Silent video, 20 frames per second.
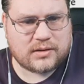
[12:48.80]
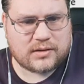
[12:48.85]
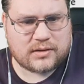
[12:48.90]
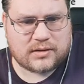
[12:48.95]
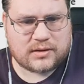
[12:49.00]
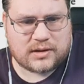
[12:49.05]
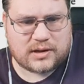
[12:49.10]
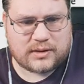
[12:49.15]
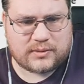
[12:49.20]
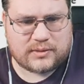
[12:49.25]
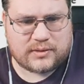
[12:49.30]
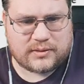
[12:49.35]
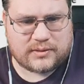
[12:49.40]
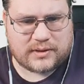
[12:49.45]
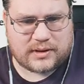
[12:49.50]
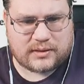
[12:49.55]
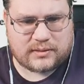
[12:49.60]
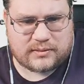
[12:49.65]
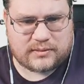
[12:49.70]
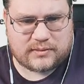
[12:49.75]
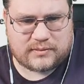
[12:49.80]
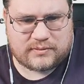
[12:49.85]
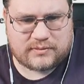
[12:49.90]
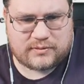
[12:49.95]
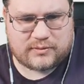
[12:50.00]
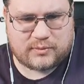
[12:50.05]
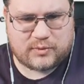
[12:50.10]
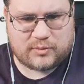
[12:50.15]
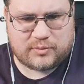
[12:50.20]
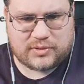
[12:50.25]
Okay, I've got that.
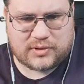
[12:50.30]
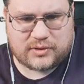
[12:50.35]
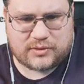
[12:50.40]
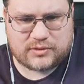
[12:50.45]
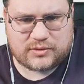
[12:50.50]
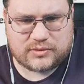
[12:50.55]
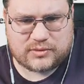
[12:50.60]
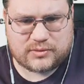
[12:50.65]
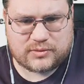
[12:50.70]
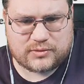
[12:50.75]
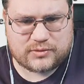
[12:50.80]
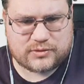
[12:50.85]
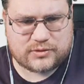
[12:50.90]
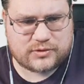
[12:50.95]
Small blowtorch.